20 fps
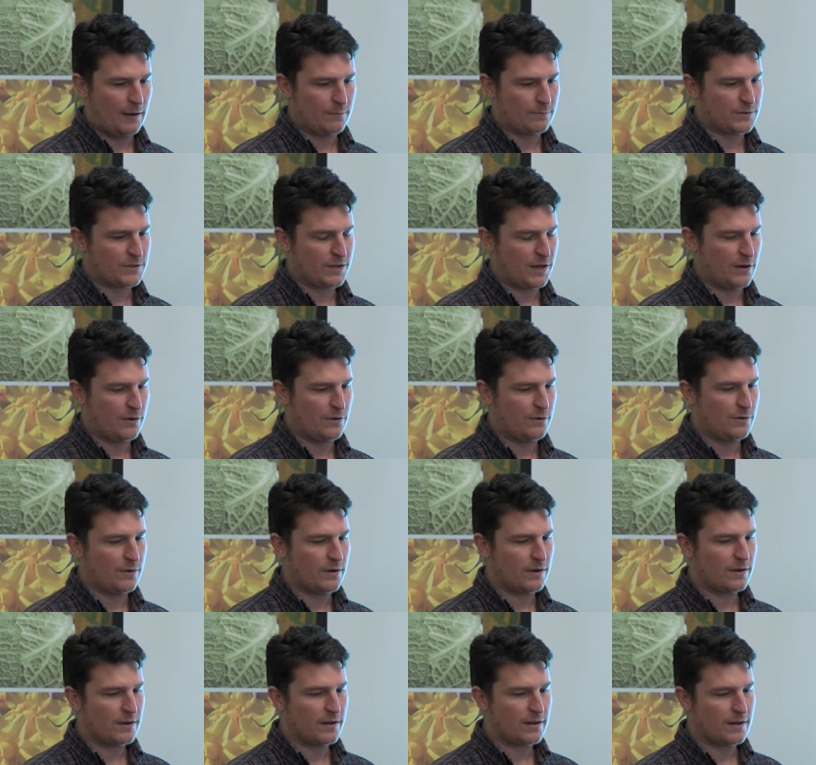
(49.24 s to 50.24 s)
So
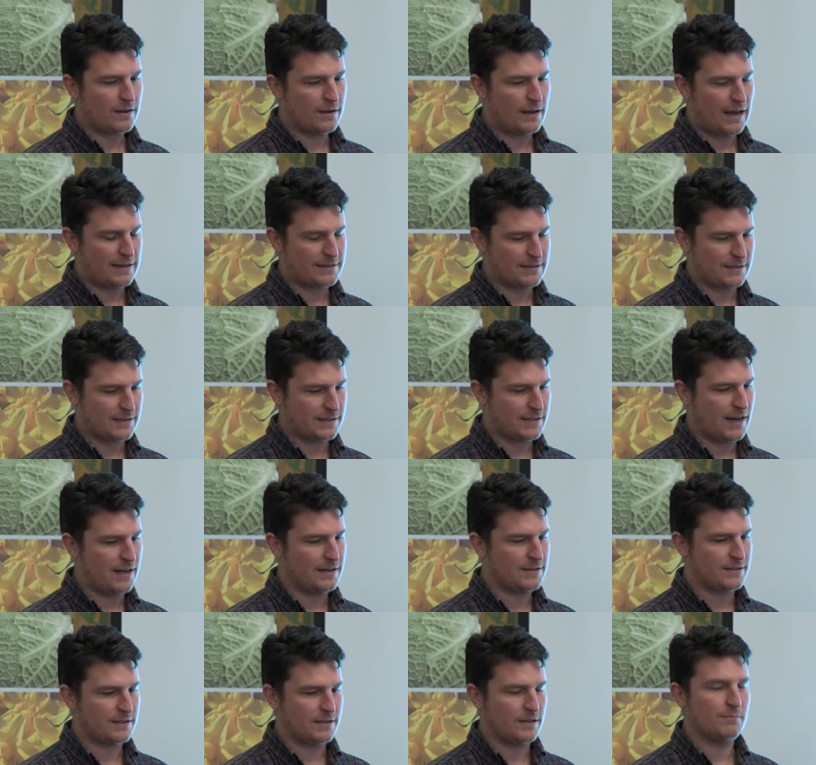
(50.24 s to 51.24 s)
as it
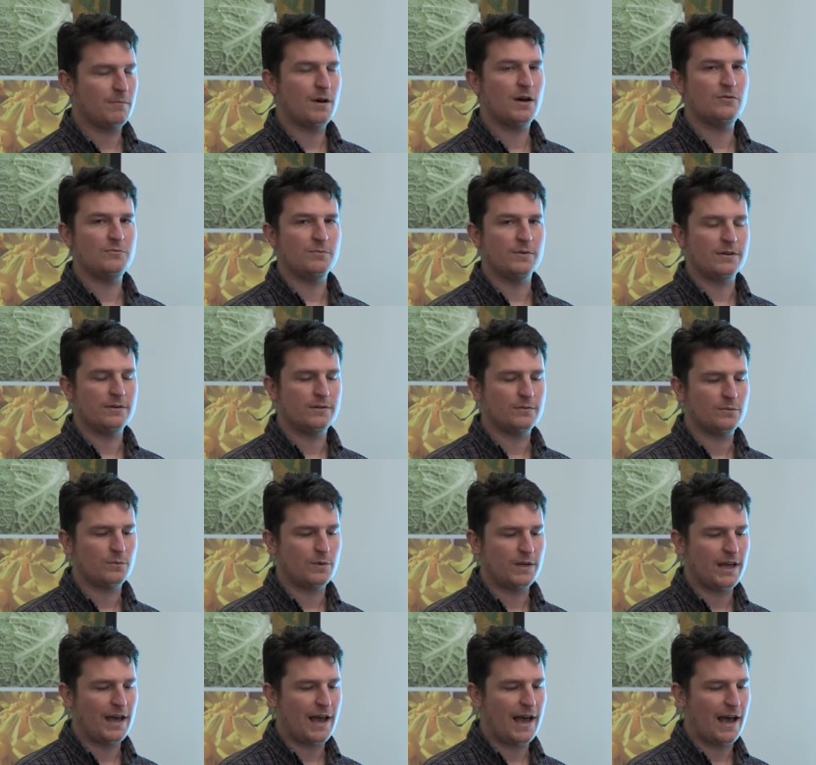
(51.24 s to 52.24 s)
stands at the moment,
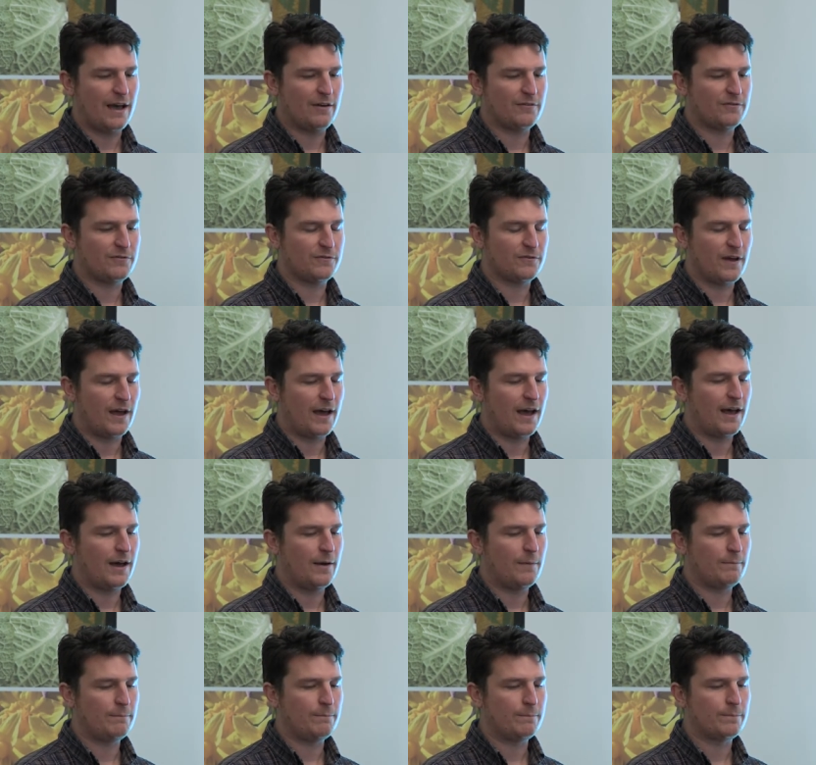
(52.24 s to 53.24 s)
we have
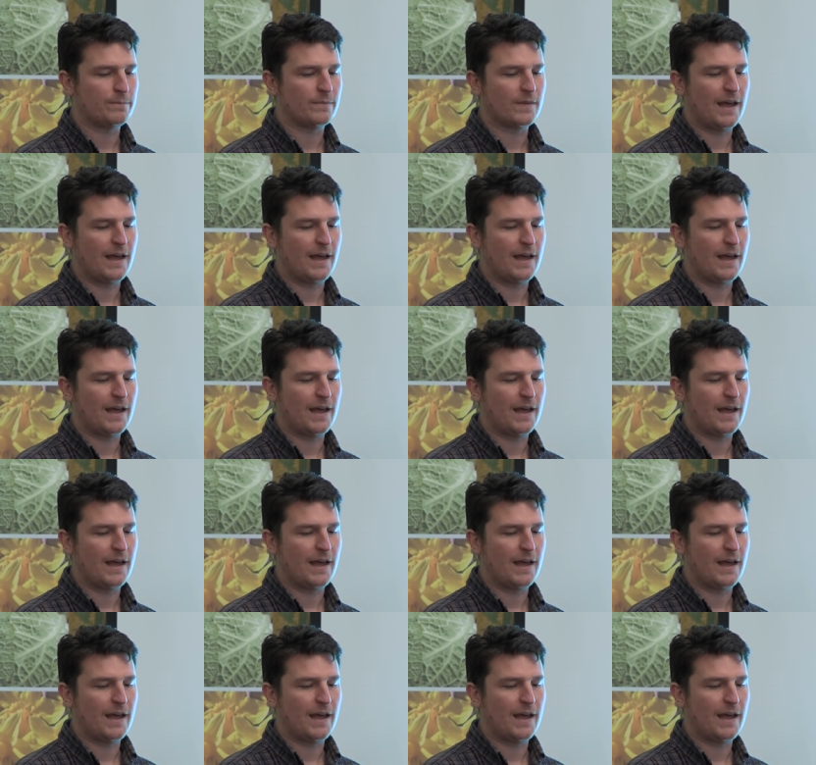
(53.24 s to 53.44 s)
8